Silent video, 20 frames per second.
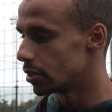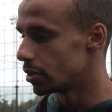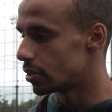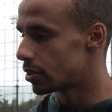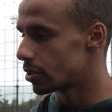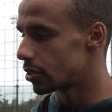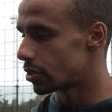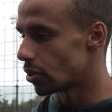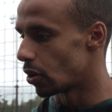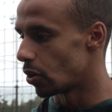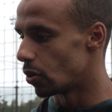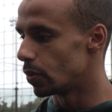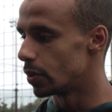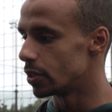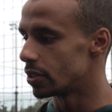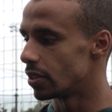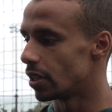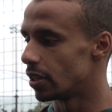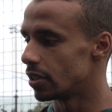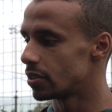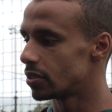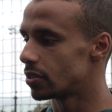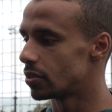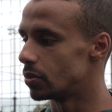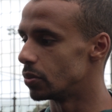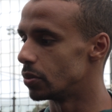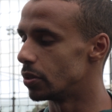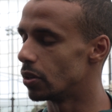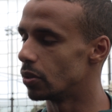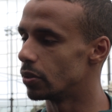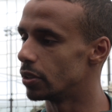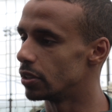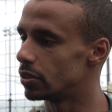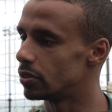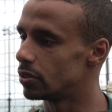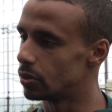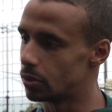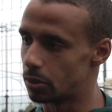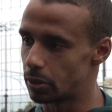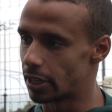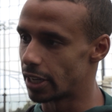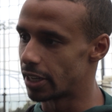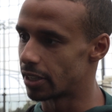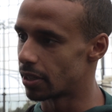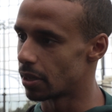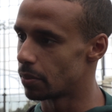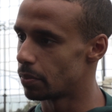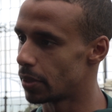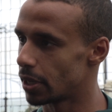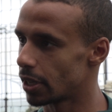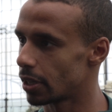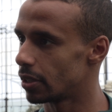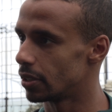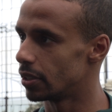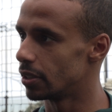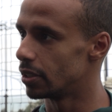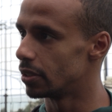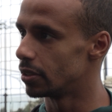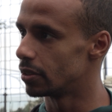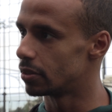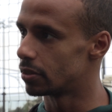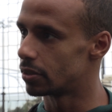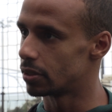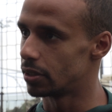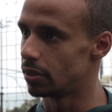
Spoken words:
it's always nice to know that you can come back and